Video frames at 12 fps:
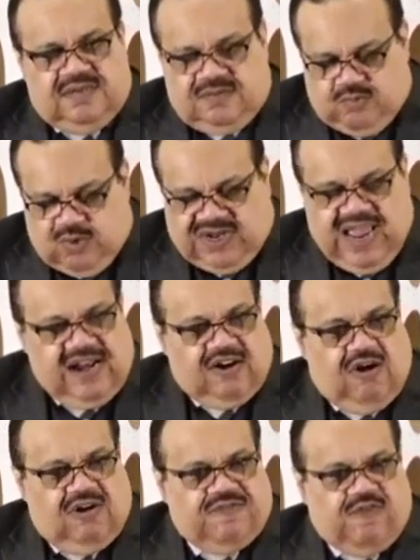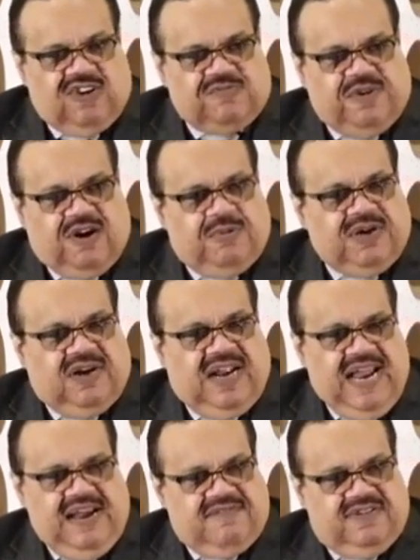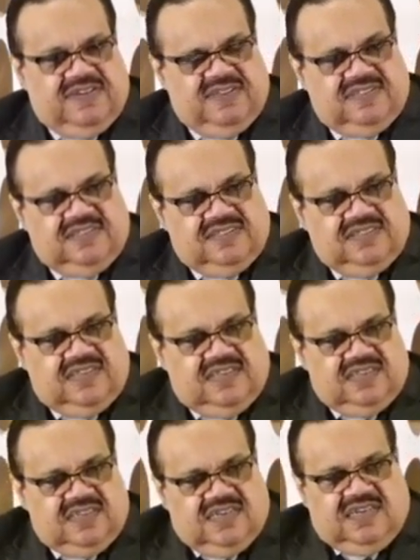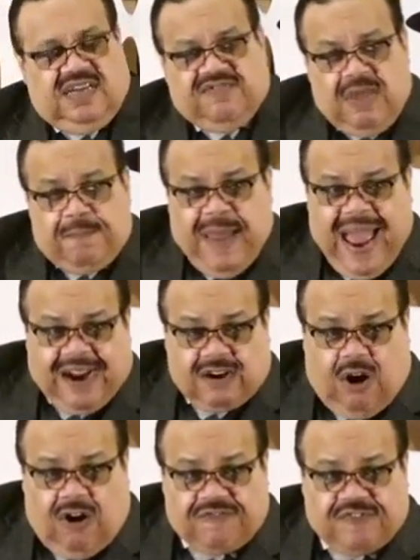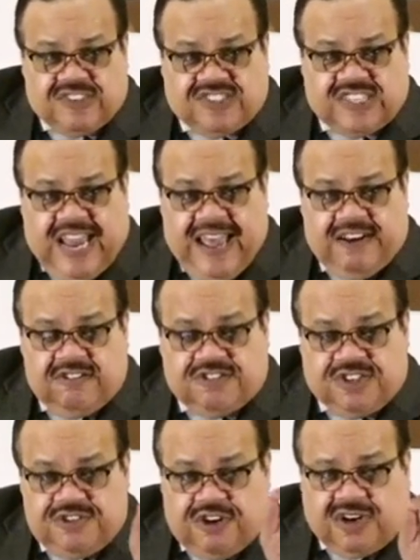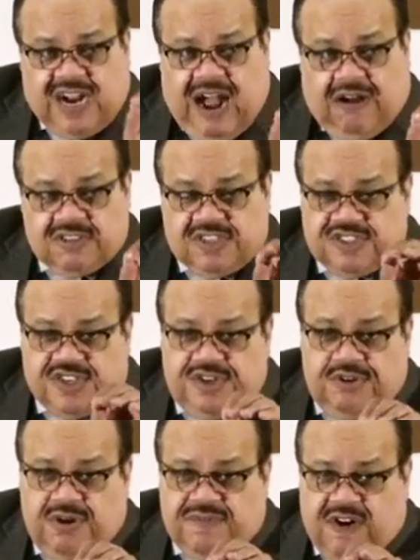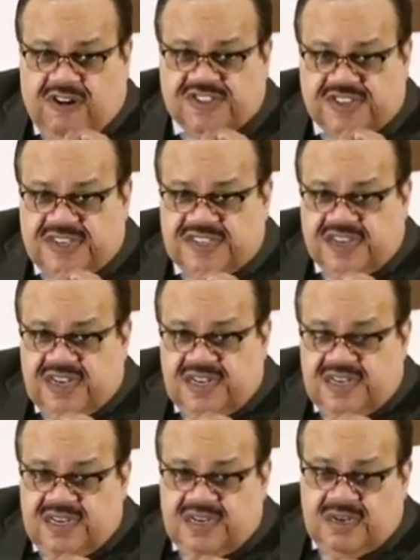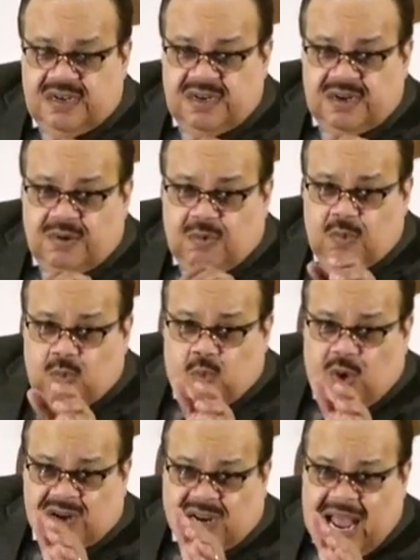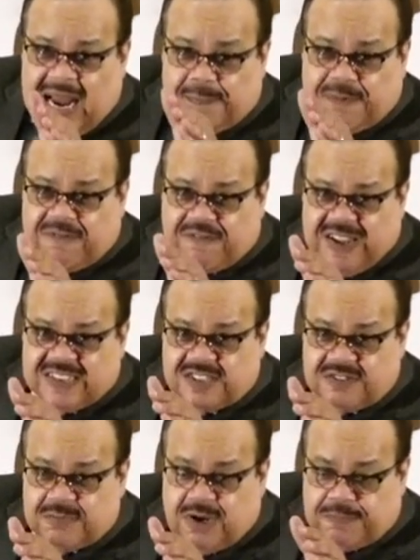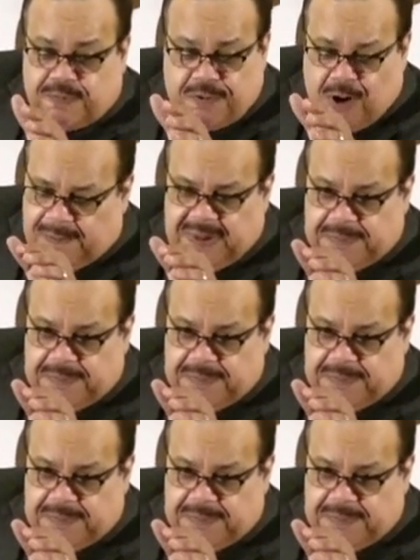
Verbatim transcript: what kind of law enforcement are we going to have? If they back off the standards in your colleges and universities, what kind of profess, uh, pardon me,